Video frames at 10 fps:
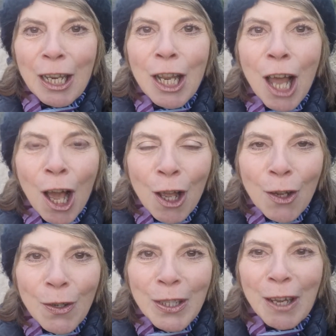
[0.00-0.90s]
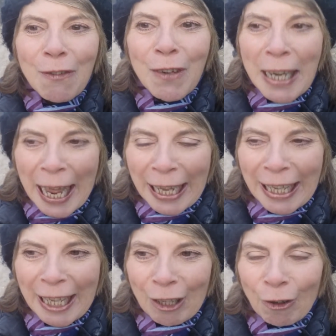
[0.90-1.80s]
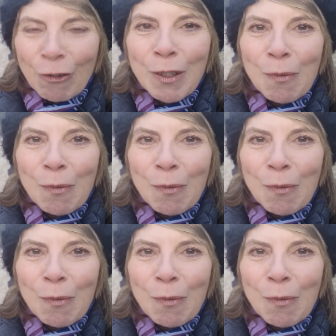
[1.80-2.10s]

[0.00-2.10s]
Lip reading: loads of nagging of